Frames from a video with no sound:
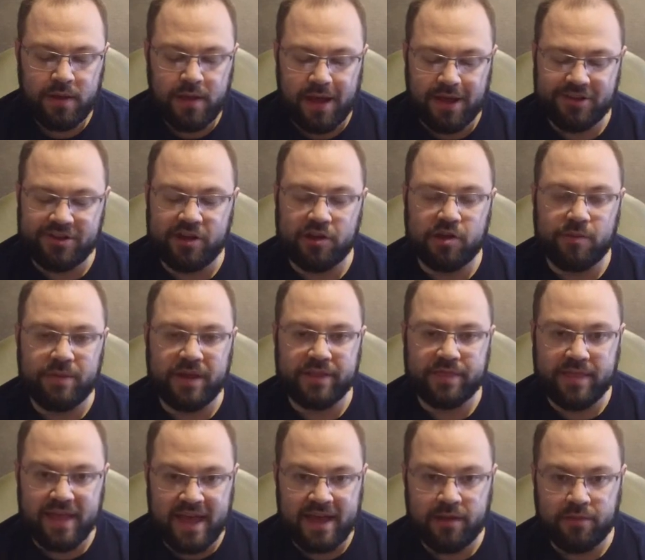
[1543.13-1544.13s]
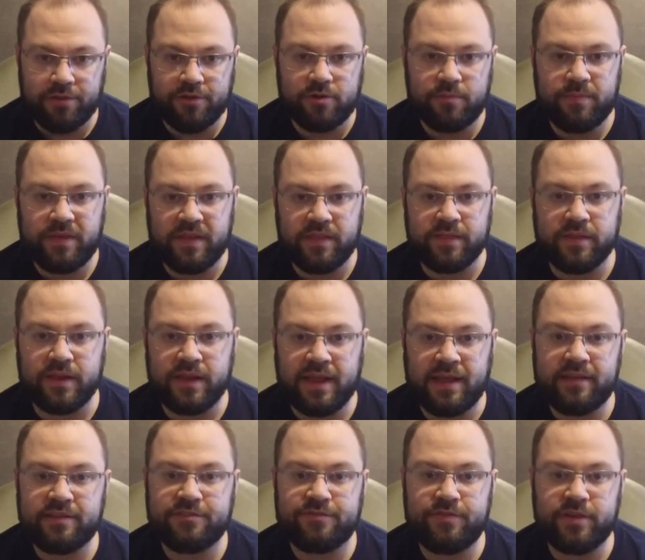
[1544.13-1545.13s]
I'll talk about that a little bit in the
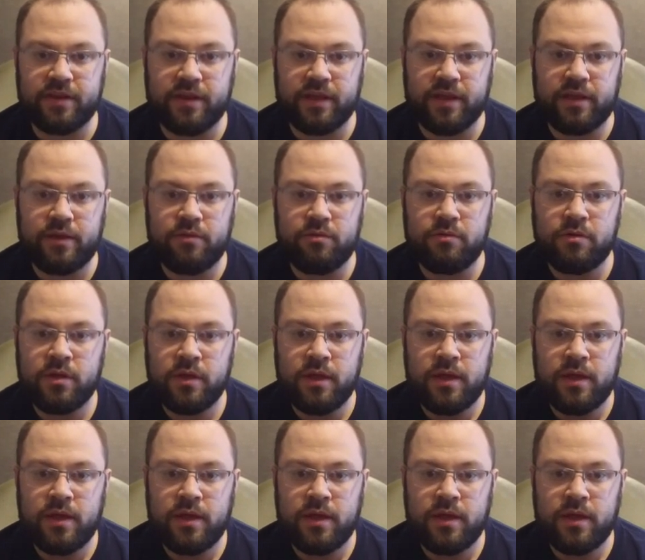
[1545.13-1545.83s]
next video,